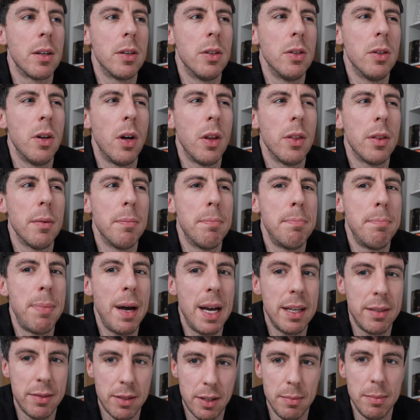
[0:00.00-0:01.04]
Not the
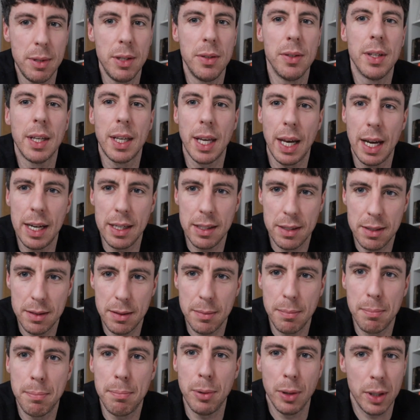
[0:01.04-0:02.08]
best
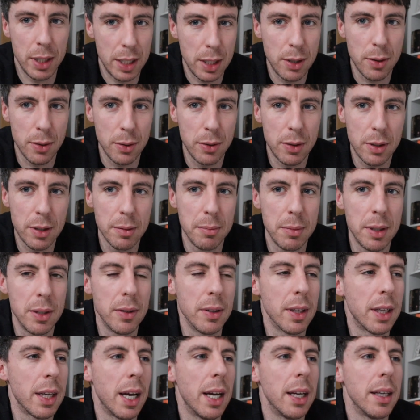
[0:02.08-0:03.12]
communicator, but he could
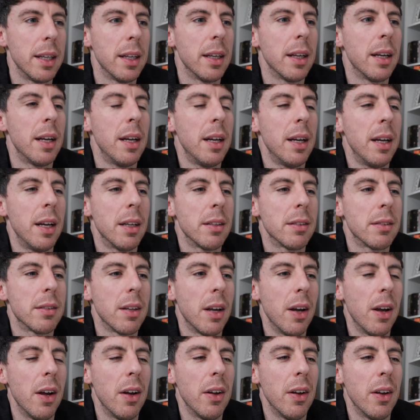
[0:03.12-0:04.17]
communicate.
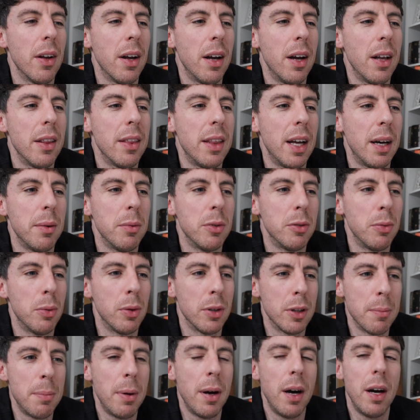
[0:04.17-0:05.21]
So that was one
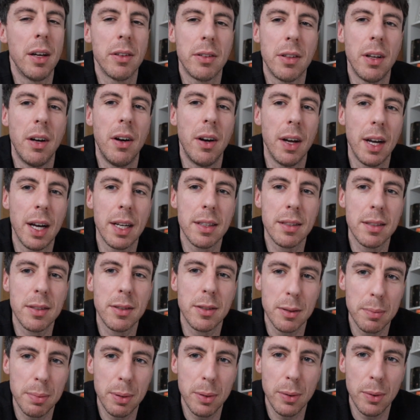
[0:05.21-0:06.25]
of the parts that I had to
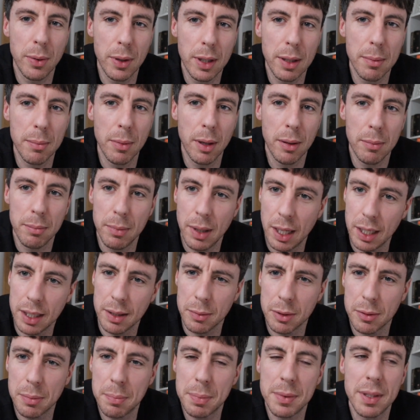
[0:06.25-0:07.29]
support him on, and it
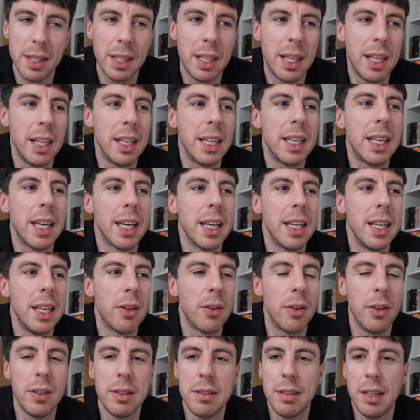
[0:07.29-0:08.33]
was particularly key
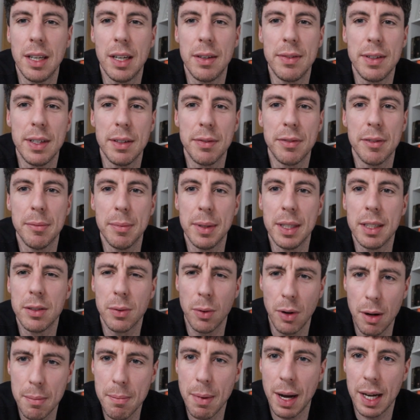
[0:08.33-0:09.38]
criteria for me.
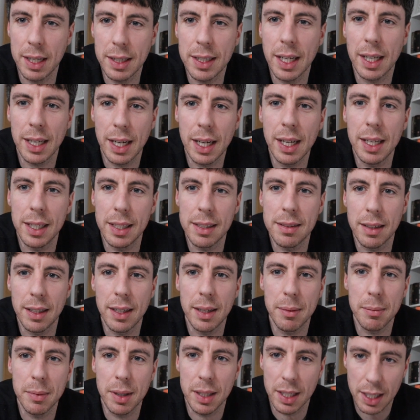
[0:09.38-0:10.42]
So I made that clear to
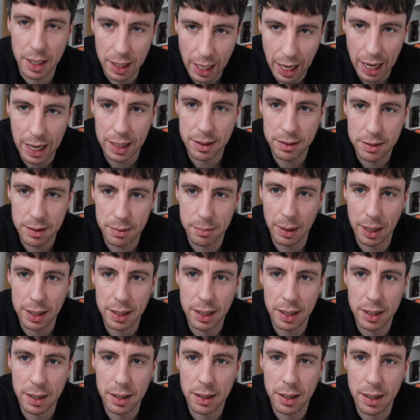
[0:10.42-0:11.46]
him that he had to
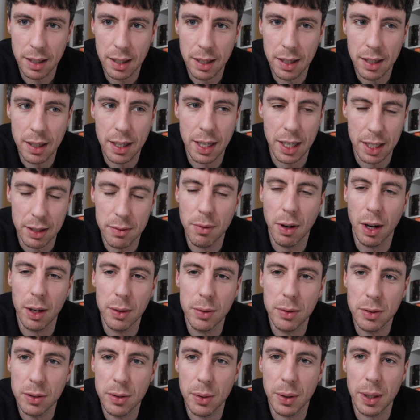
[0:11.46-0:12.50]
make
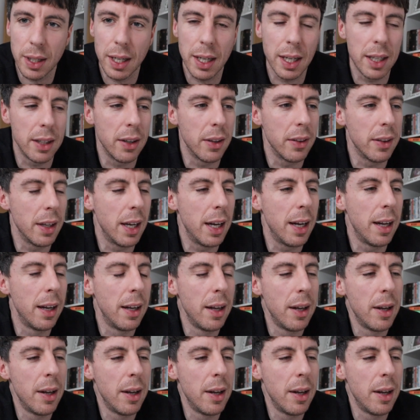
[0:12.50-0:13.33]
inroads quickly on that.